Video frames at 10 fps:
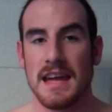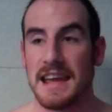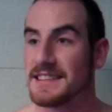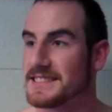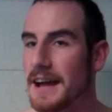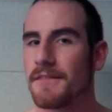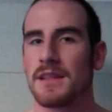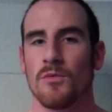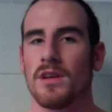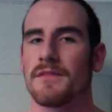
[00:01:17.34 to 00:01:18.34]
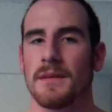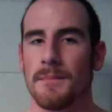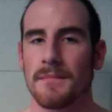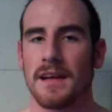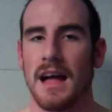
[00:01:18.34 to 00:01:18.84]
It's definitely one of them.
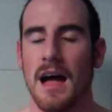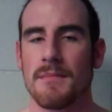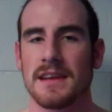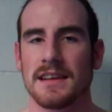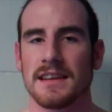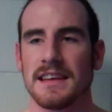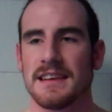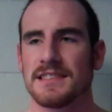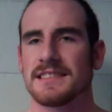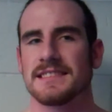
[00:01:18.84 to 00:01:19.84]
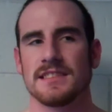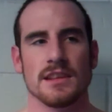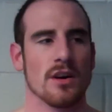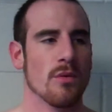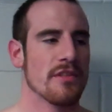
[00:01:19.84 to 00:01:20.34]
I mean,
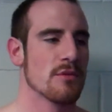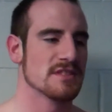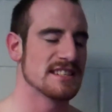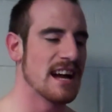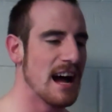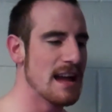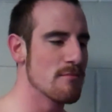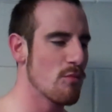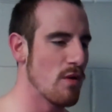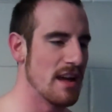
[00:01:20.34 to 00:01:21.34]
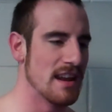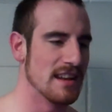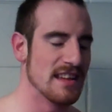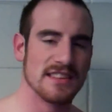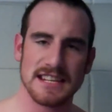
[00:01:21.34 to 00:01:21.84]
there was a time
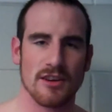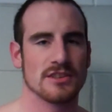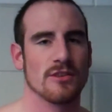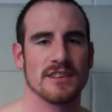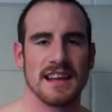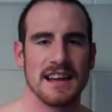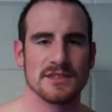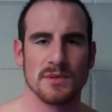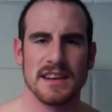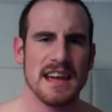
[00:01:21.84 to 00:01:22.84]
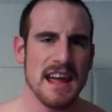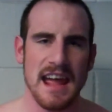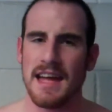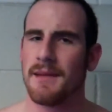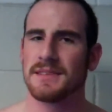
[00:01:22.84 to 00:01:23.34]
when, in the territory days, when
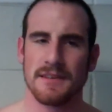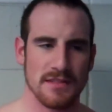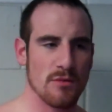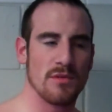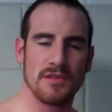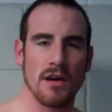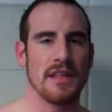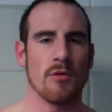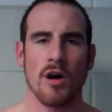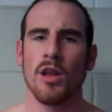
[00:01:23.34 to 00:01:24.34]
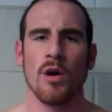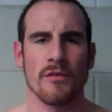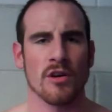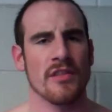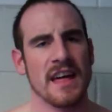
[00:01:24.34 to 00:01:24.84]
they were all
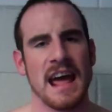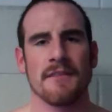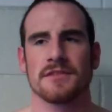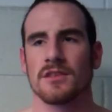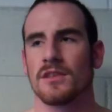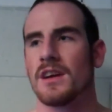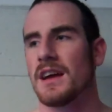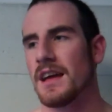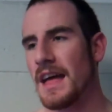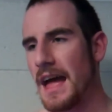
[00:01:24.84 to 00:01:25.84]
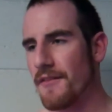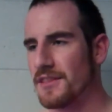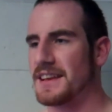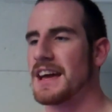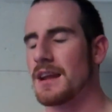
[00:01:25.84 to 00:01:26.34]
over, and then after
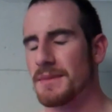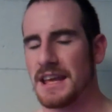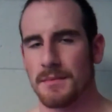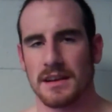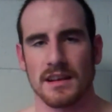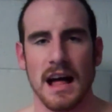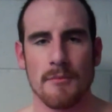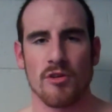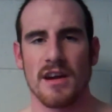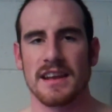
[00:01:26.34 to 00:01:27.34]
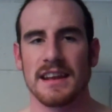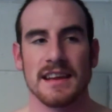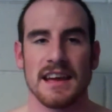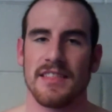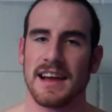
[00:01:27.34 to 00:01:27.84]
everything kind of became conglomerated,
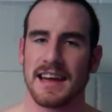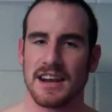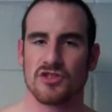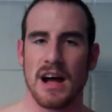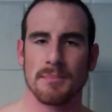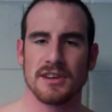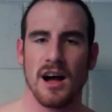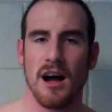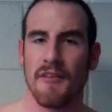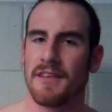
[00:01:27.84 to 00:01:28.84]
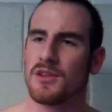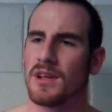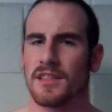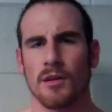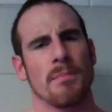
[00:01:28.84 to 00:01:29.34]
that kind of dropped off, and you
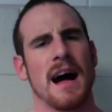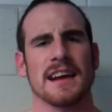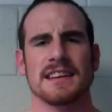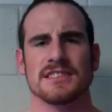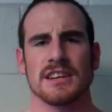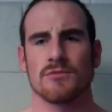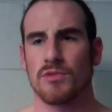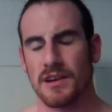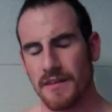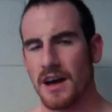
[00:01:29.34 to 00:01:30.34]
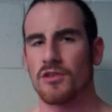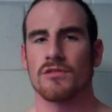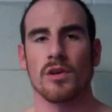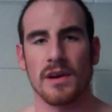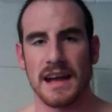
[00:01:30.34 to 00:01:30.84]
had little pockets like Ring of Honor
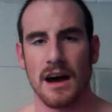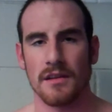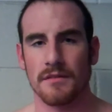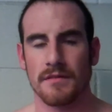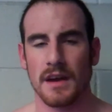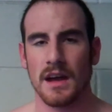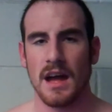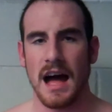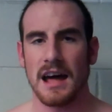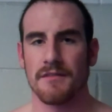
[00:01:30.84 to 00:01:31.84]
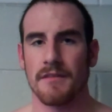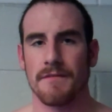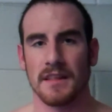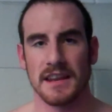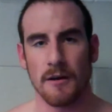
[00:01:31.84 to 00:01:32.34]
growing out of the
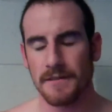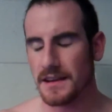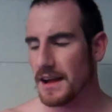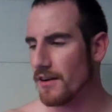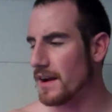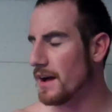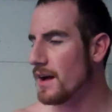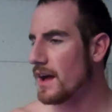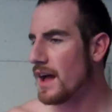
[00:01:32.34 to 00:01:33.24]
Philadelphia area,